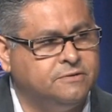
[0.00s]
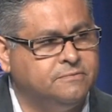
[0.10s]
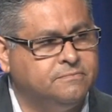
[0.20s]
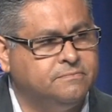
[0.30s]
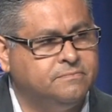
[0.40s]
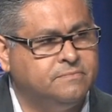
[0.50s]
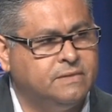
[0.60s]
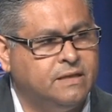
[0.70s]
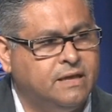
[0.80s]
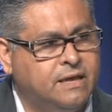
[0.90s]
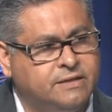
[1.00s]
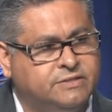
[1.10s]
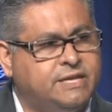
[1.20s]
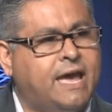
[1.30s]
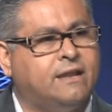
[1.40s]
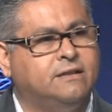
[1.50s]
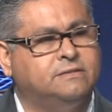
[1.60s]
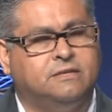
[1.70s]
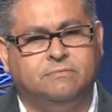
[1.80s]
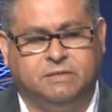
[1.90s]
And his dad
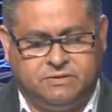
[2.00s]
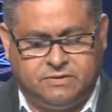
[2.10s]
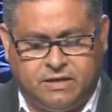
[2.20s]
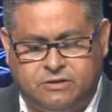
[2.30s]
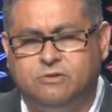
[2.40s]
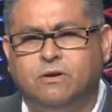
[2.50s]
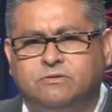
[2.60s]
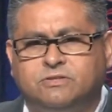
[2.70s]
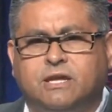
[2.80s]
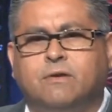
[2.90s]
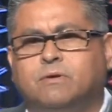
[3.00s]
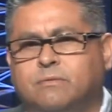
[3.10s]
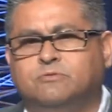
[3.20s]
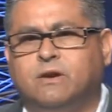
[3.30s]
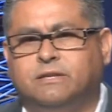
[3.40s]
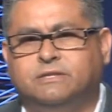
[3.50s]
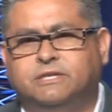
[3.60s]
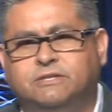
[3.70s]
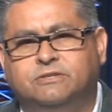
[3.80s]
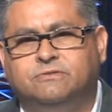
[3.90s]
looked at him and said, do you understand what I'm trying to
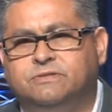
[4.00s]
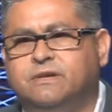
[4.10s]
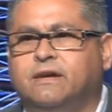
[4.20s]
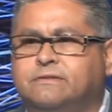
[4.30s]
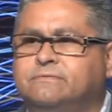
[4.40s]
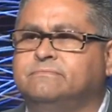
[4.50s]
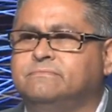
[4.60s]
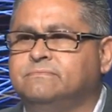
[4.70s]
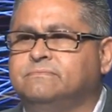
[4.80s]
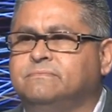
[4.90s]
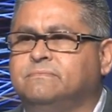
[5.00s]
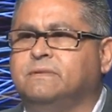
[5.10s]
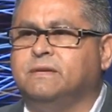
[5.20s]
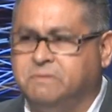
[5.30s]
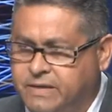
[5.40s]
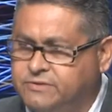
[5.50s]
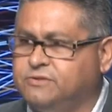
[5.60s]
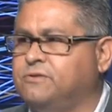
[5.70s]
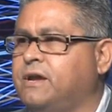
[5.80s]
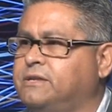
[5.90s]
teach you, son? Yes,
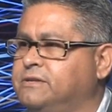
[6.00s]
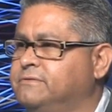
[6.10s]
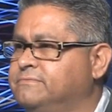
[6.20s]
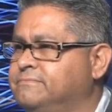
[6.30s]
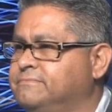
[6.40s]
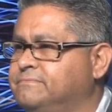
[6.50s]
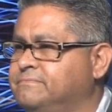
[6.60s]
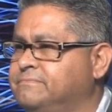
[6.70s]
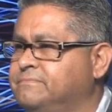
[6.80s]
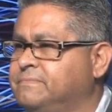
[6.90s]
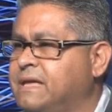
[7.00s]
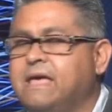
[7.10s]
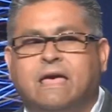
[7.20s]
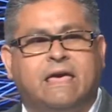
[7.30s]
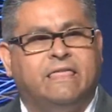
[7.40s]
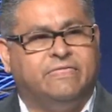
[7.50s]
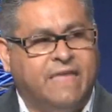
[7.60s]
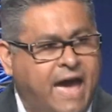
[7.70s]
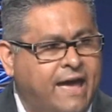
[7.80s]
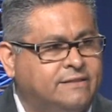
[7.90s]
sir, I do.
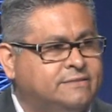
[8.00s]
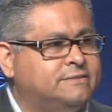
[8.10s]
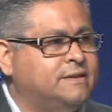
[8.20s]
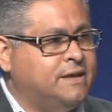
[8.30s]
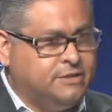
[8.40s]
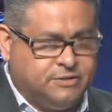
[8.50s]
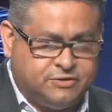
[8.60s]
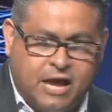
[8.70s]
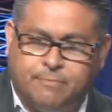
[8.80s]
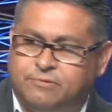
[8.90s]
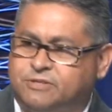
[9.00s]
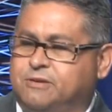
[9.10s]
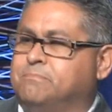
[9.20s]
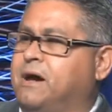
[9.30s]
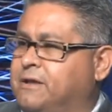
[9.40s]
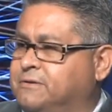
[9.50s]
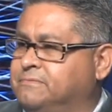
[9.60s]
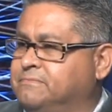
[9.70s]
That's a discipleship model.